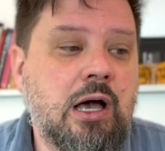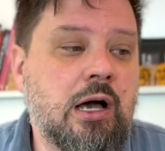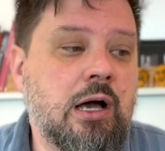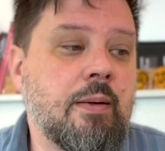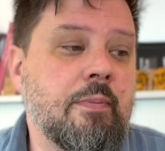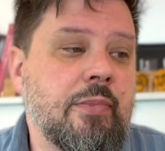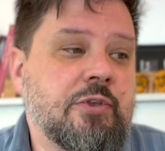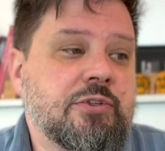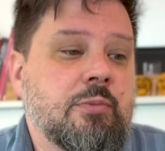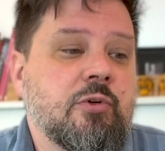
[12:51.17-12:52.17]

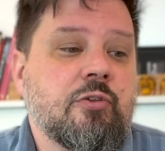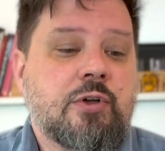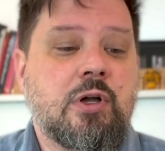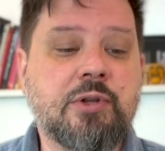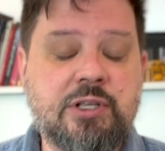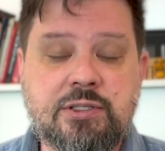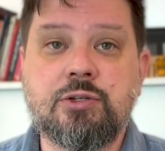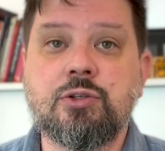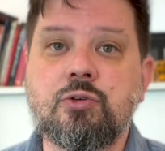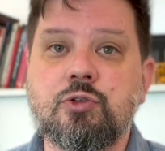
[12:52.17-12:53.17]
There's a number of companies that
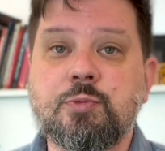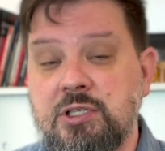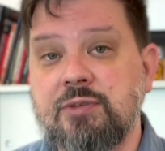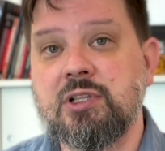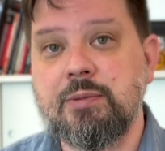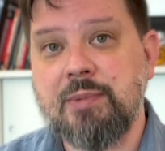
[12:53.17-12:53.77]
do specifically